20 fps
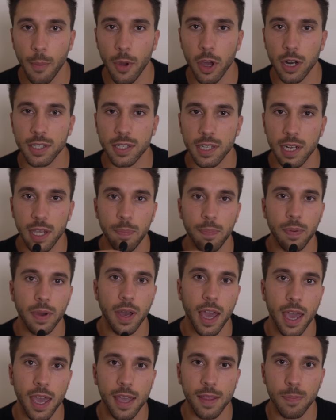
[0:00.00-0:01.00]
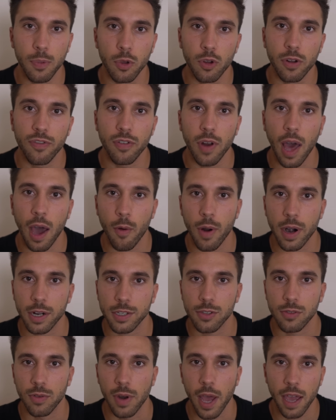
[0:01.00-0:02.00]
I'm gonna sleep eight beautiful
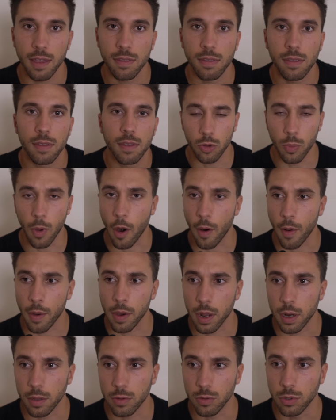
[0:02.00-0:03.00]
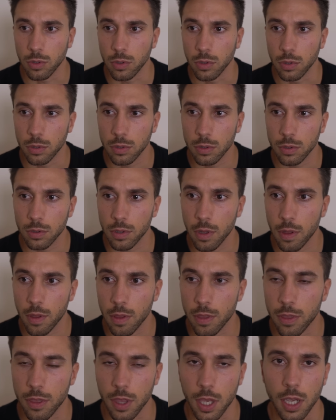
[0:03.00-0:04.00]
hours tonight. Tomorrow I'm gonna do
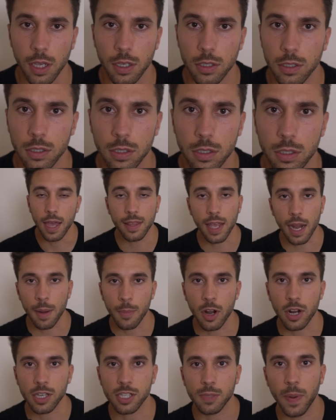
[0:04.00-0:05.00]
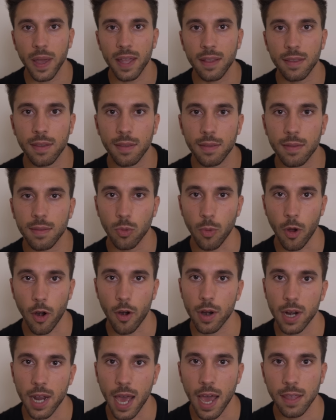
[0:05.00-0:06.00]
things. And then I'm gonna spend
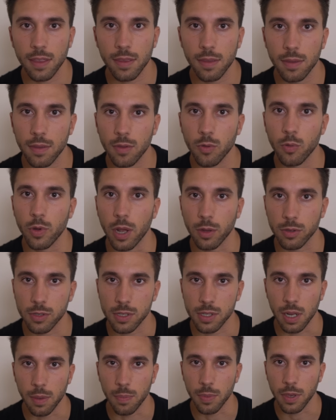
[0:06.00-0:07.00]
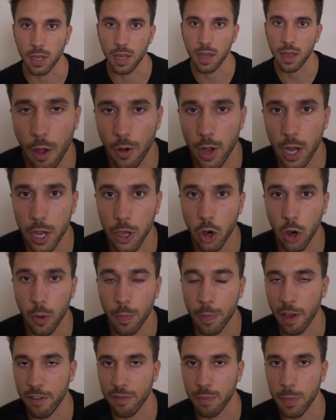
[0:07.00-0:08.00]
tomorrow night without sleeping. I really
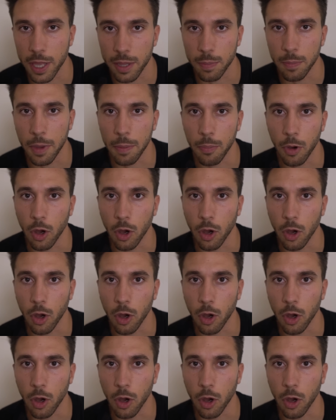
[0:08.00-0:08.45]
hope I've made my